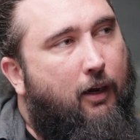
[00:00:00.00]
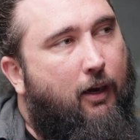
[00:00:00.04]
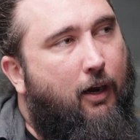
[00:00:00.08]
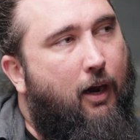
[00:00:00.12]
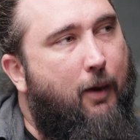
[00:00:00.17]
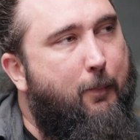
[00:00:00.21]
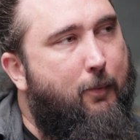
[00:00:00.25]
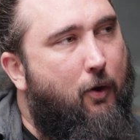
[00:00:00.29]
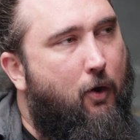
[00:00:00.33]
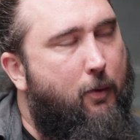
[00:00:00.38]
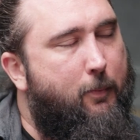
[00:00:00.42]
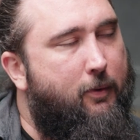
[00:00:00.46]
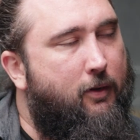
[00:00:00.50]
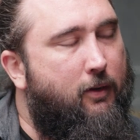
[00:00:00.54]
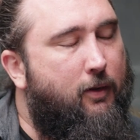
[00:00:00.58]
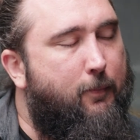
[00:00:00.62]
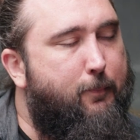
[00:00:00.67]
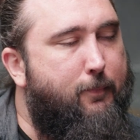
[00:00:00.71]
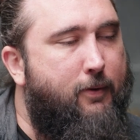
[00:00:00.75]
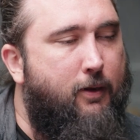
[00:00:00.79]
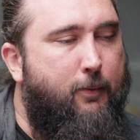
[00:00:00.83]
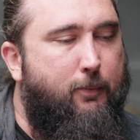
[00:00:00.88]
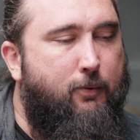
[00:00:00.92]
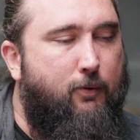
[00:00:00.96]
I'm hoping that
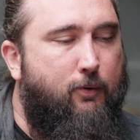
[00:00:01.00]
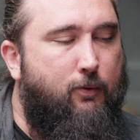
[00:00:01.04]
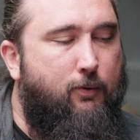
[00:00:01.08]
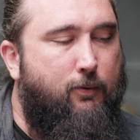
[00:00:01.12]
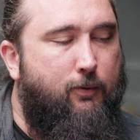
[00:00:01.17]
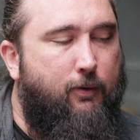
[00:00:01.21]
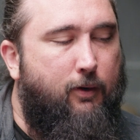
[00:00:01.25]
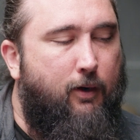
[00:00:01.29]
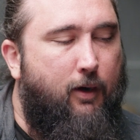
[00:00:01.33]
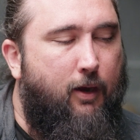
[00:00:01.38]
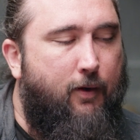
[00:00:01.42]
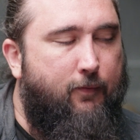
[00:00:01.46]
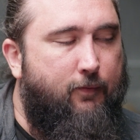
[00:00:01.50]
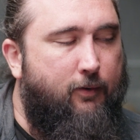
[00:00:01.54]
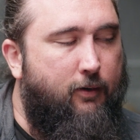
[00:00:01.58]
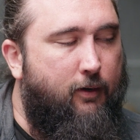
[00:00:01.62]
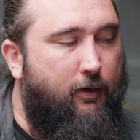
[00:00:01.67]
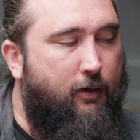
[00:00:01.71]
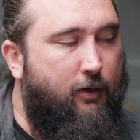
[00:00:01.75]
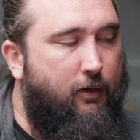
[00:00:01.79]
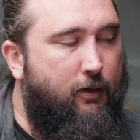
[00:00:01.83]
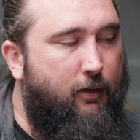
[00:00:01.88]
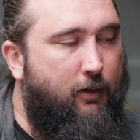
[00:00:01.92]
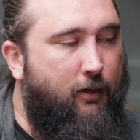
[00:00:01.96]
people have
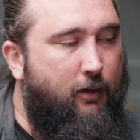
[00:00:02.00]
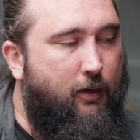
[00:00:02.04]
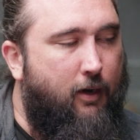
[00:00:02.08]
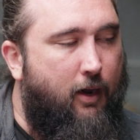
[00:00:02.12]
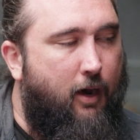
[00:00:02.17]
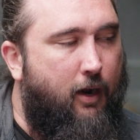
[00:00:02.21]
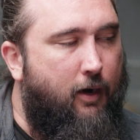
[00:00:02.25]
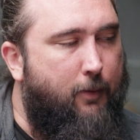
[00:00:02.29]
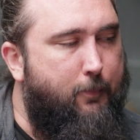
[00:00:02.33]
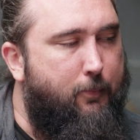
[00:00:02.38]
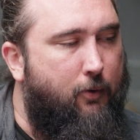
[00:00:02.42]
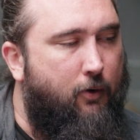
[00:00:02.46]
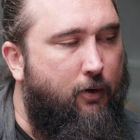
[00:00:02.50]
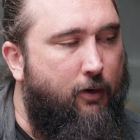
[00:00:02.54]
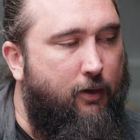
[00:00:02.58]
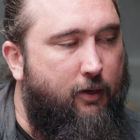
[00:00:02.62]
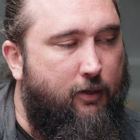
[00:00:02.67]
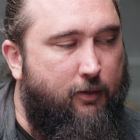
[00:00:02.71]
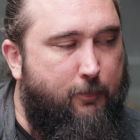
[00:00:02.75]
an out-of-body